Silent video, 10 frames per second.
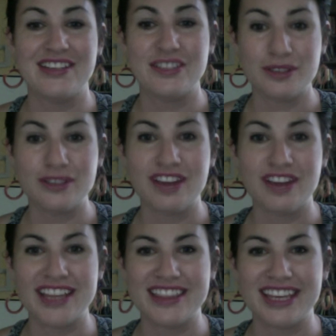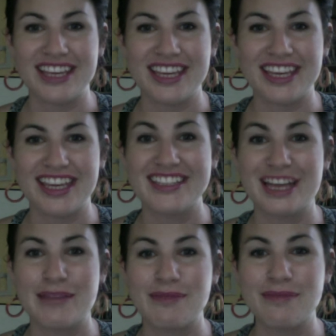do the right thing
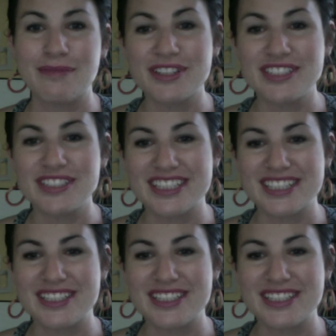type of person.